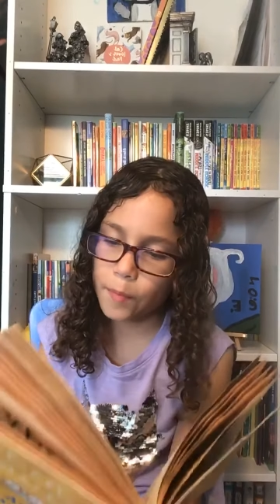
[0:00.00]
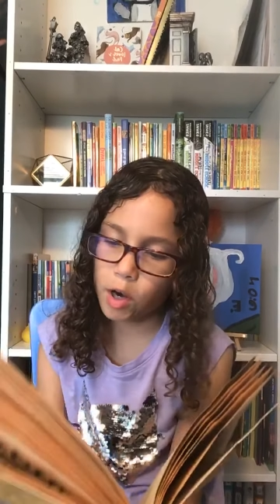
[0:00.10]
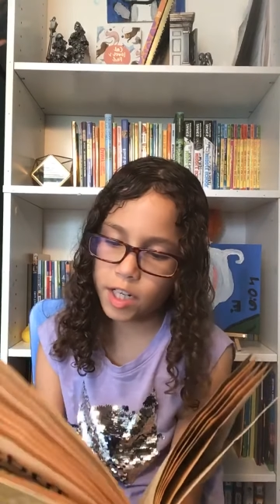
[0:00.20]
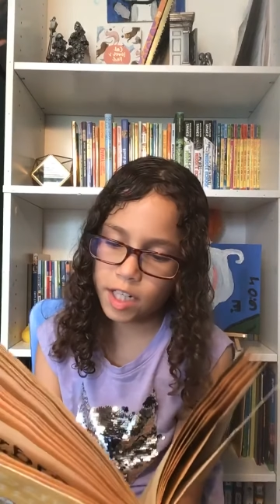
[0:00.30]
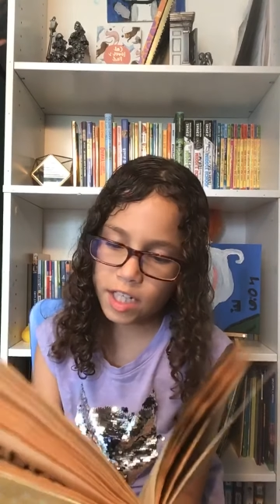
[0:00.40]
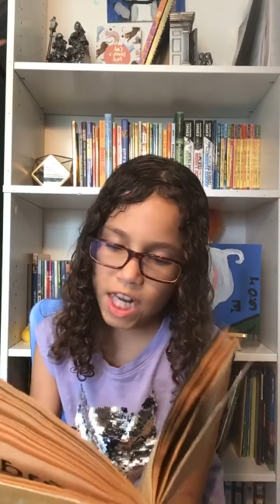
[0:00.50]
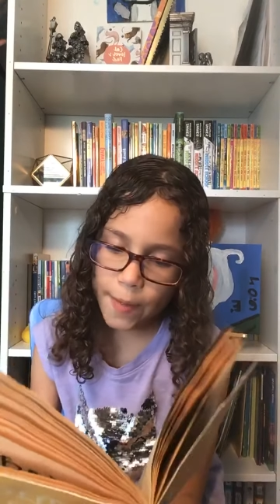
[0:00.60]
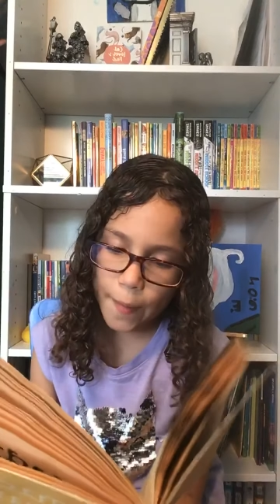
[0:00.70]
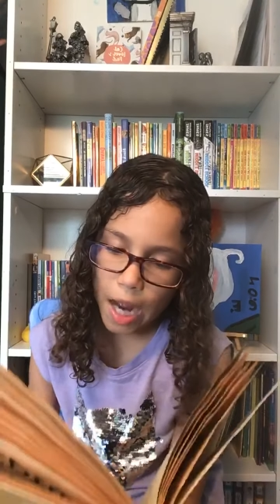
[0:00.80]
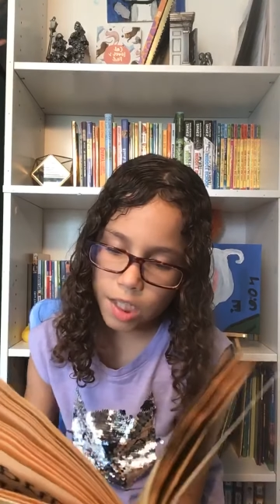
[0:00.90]
Miss
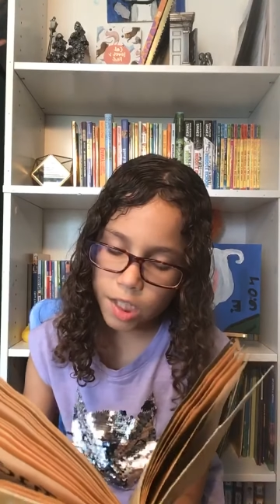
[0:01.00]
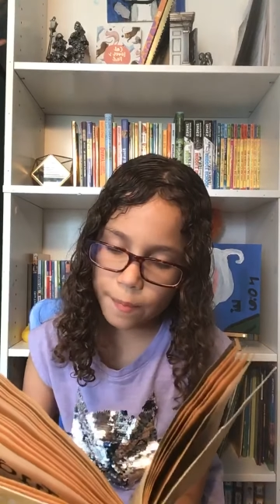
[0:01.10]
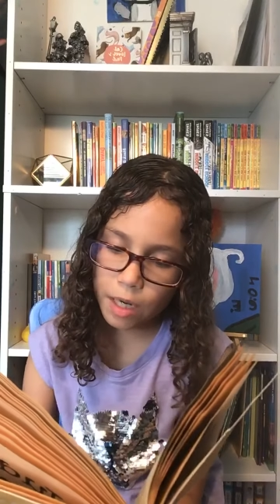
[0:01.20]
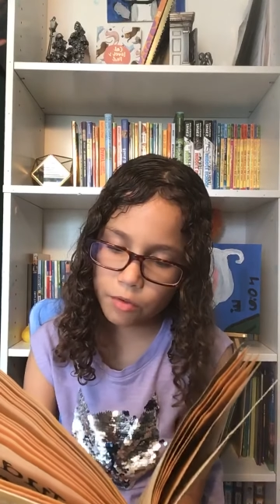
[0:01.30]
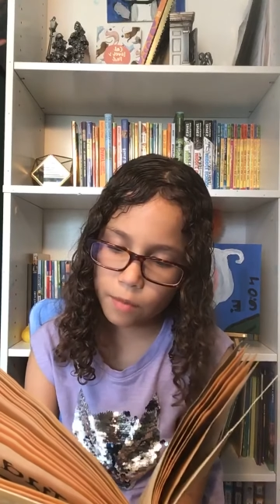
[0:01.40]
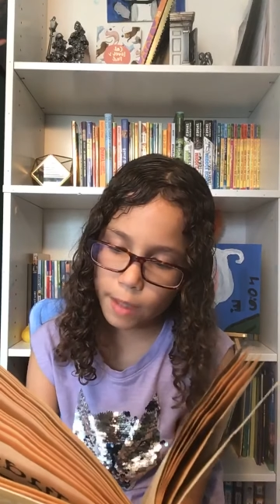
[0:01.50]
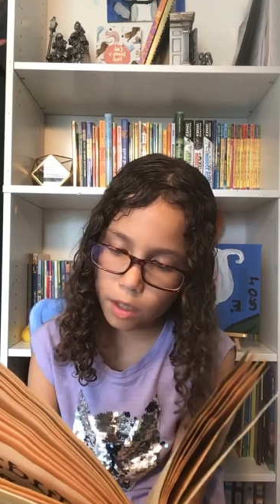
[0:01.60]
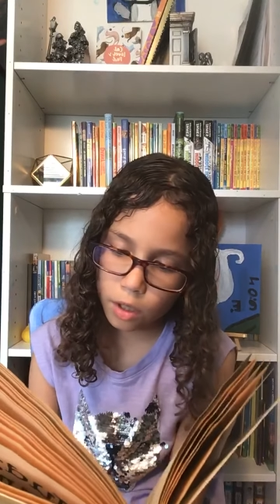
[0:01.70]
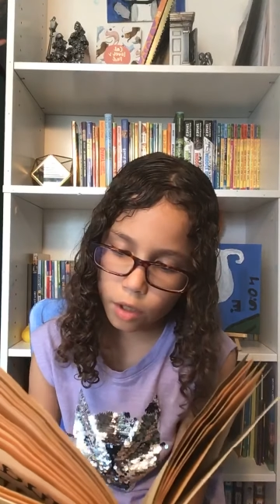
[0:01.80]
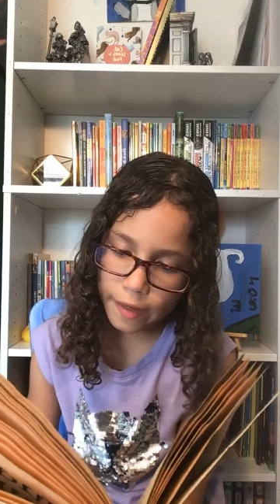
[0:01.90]
Marcus came back to the
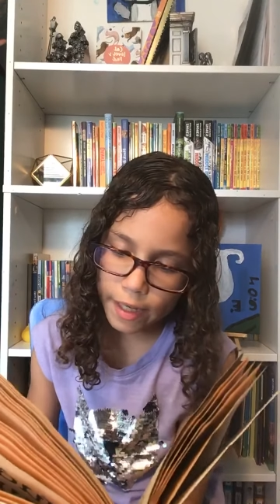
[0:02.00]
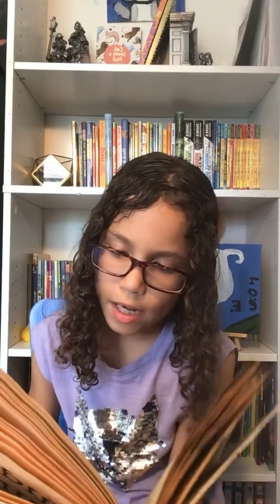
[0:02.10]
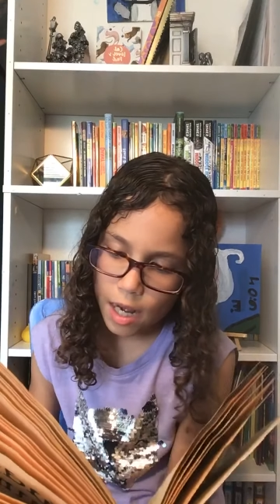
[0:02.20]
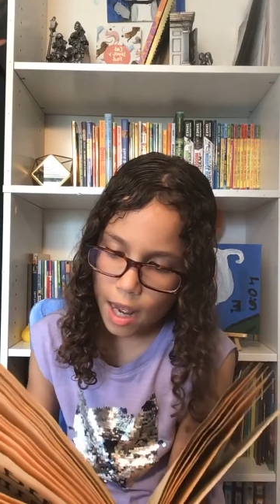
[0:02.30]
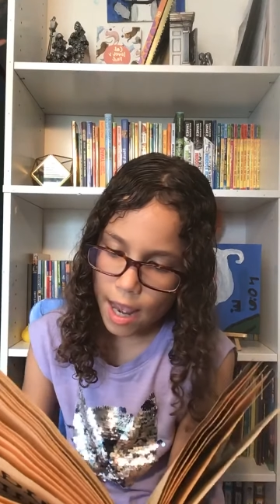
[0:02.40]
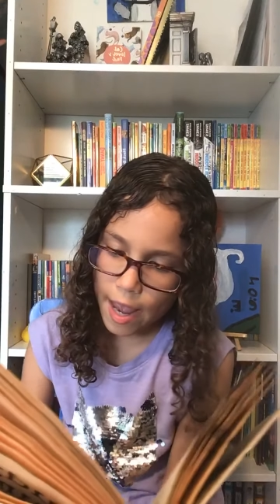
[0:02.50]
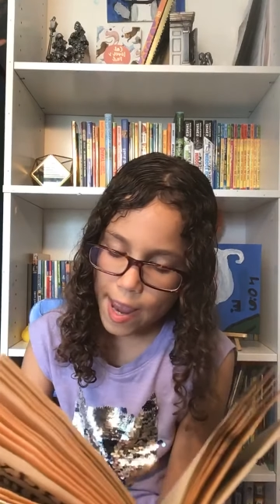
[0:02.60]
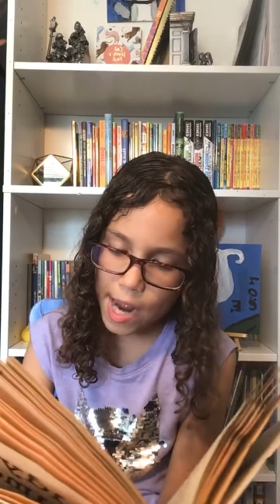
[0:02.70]
bedroom in a hurry.